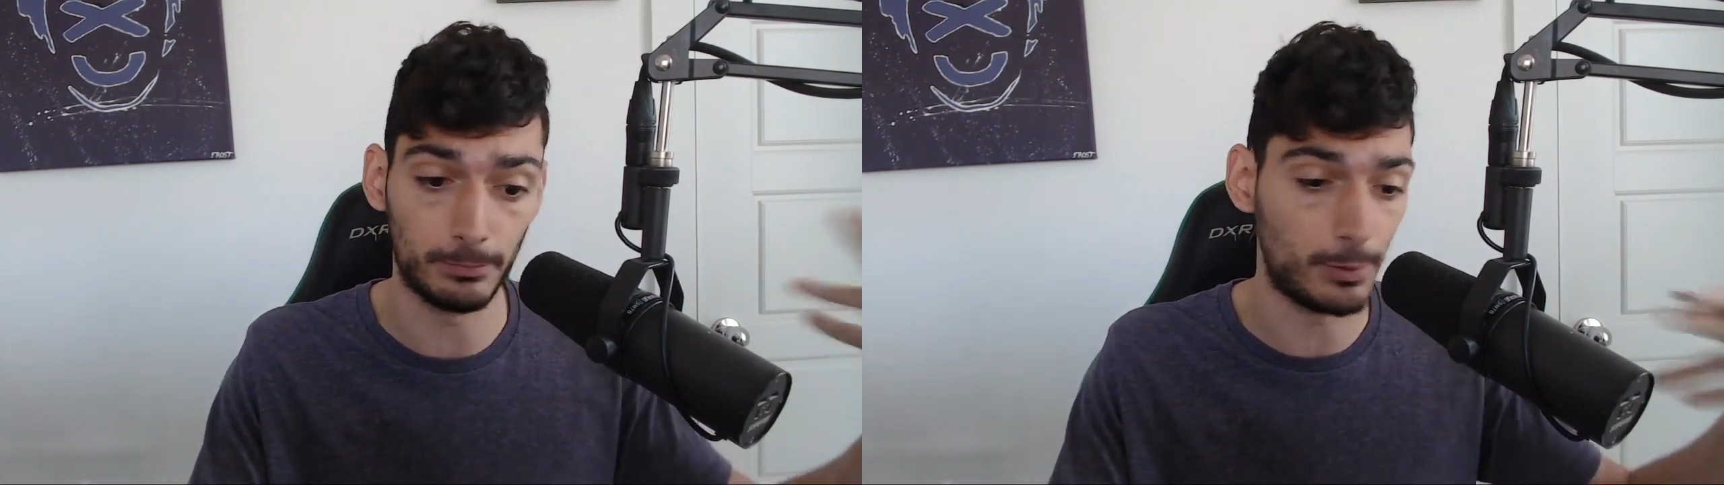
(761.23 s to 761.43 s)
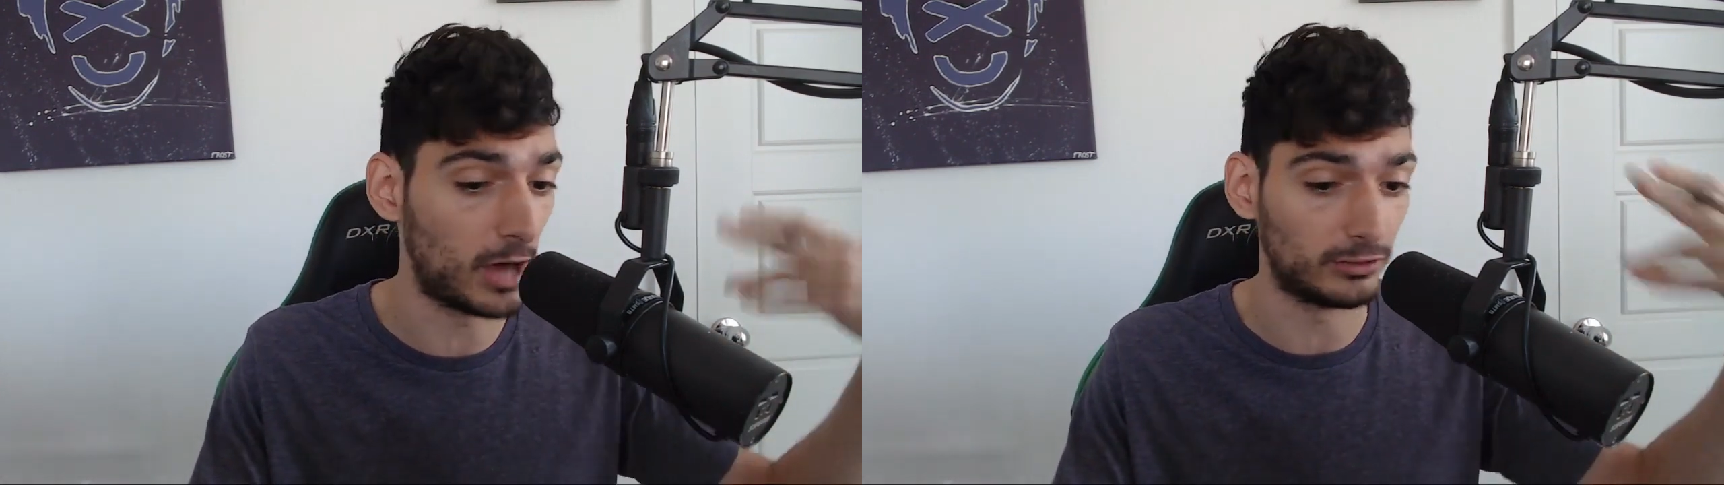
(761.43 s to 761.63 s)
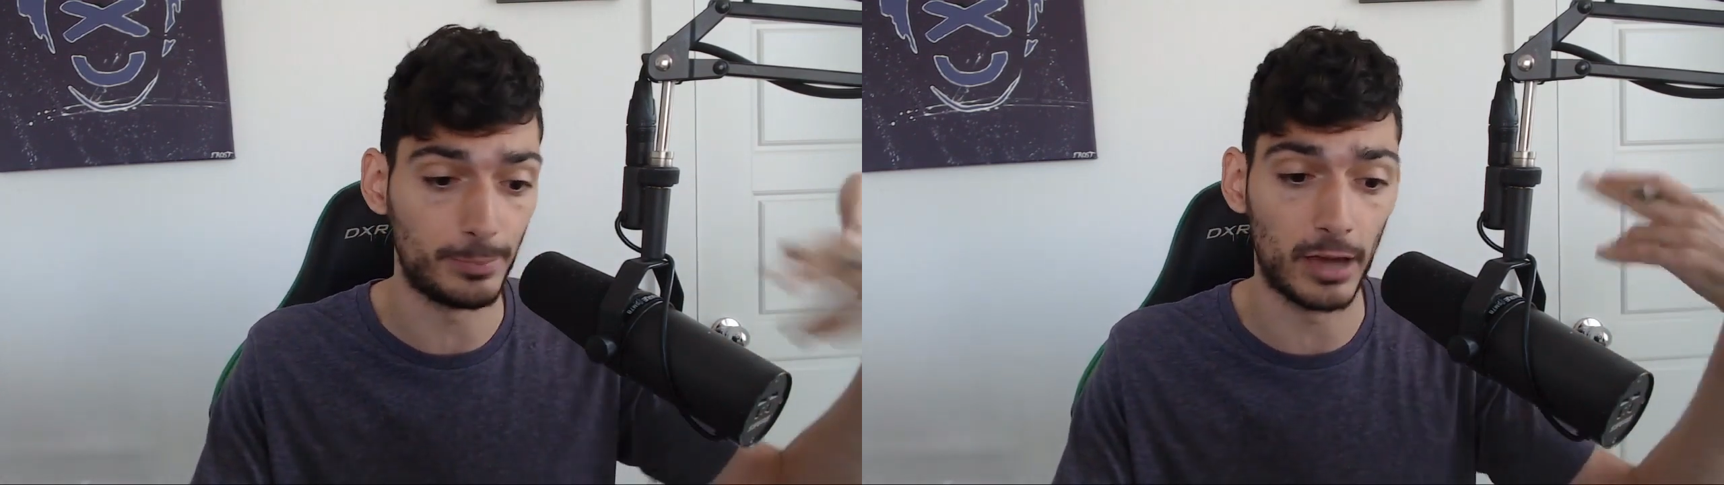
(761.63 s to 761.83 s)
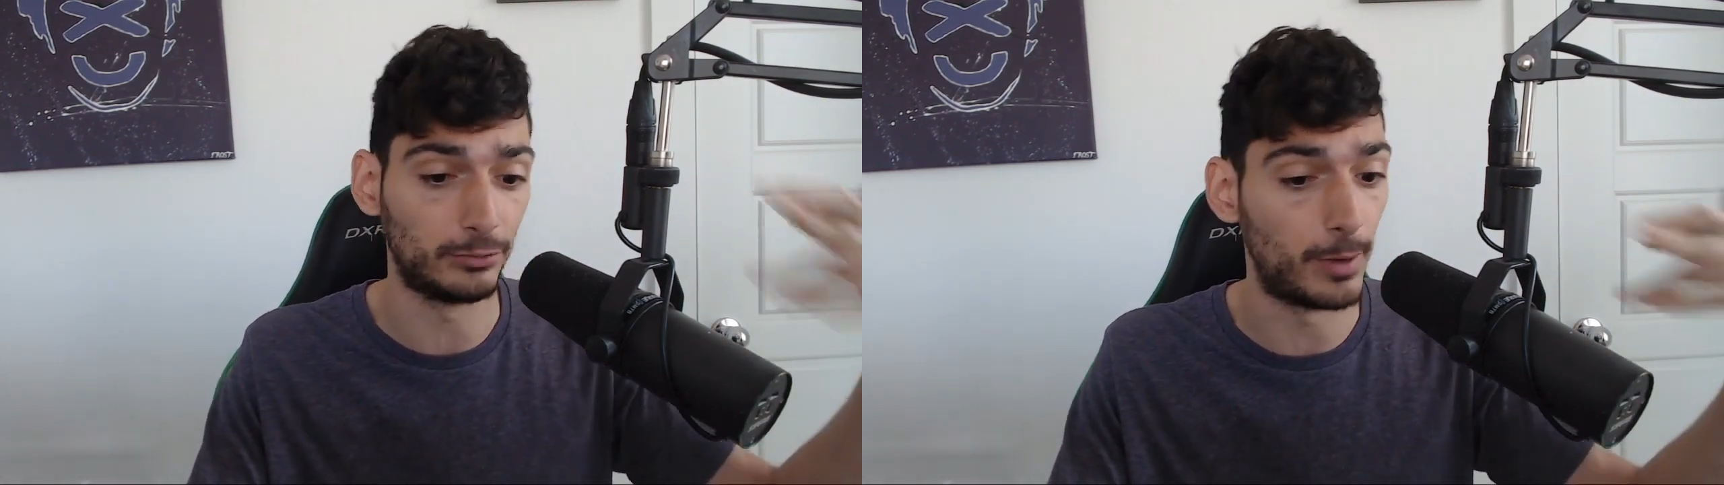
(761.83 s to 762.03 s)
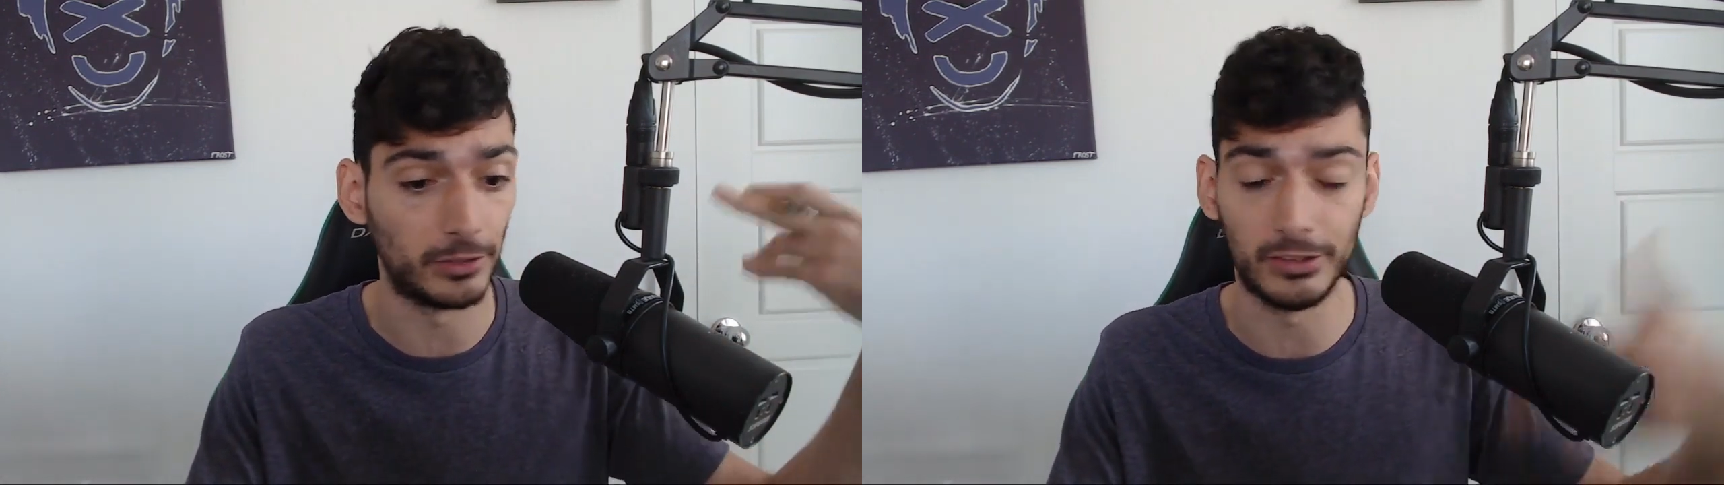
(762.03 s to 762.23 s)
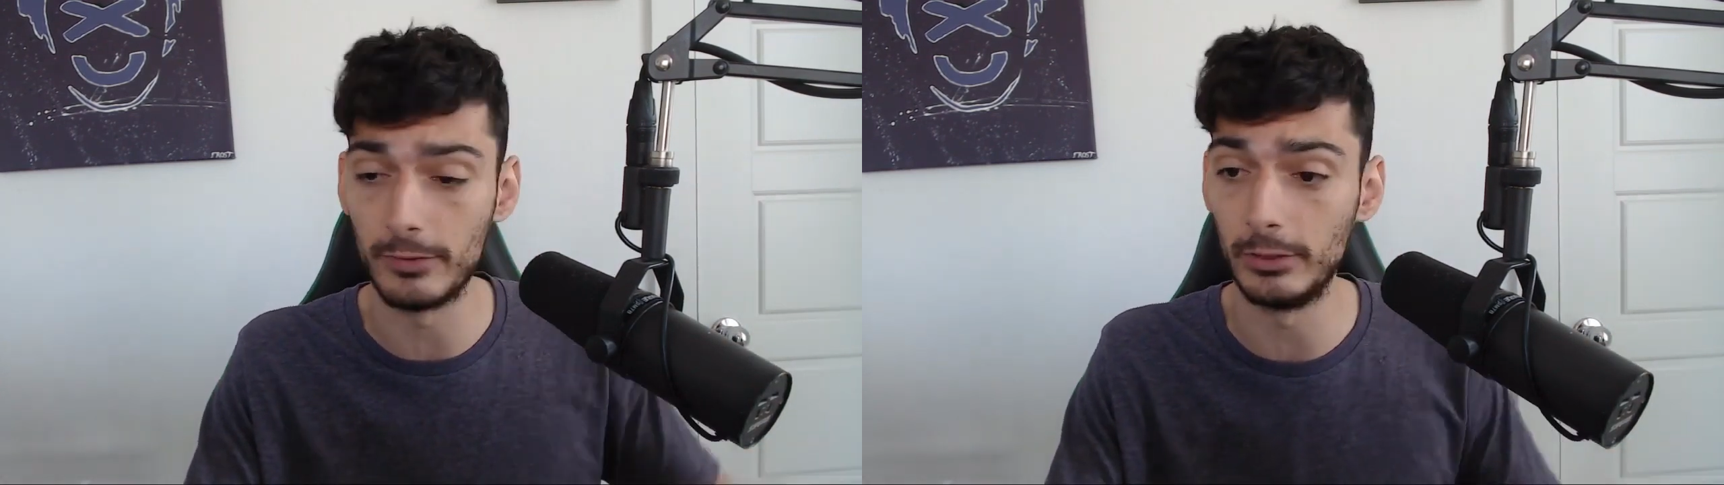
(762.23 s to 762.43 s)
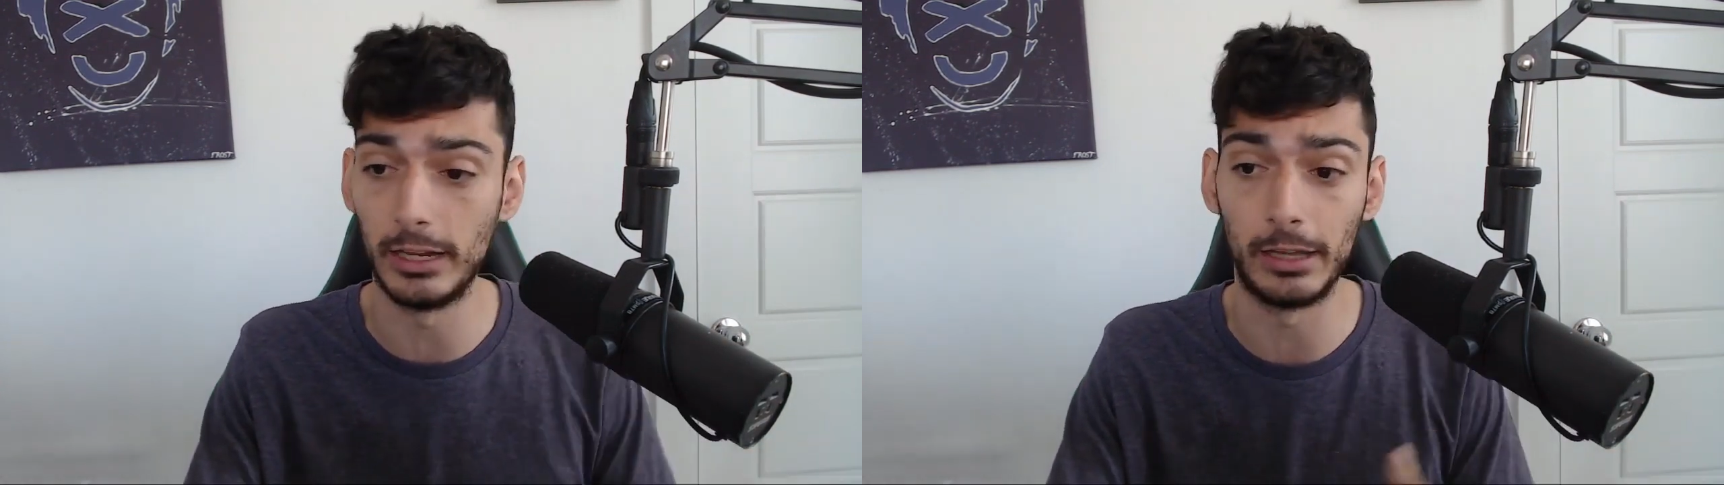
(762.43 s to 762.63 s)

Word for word: pasta, pasta, pasta every day.